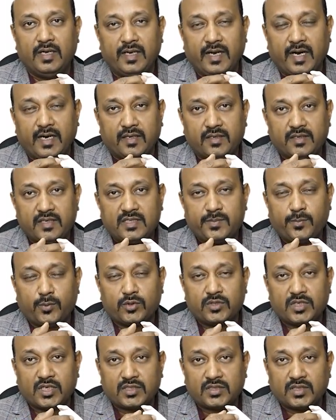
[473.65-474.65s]
and this
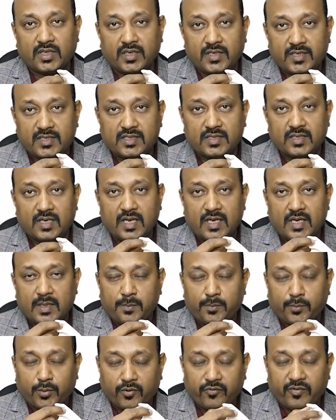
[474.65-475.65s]
projection is
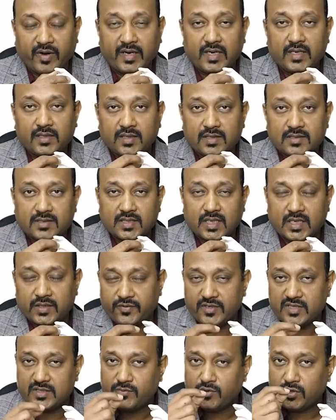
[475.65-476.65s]
providing the
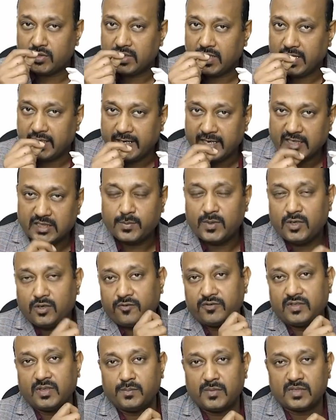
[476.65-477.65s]
surface for the attachment
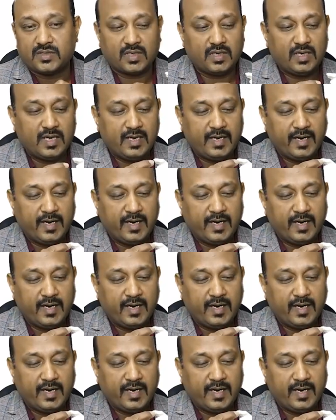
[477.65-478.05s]
of the muscle,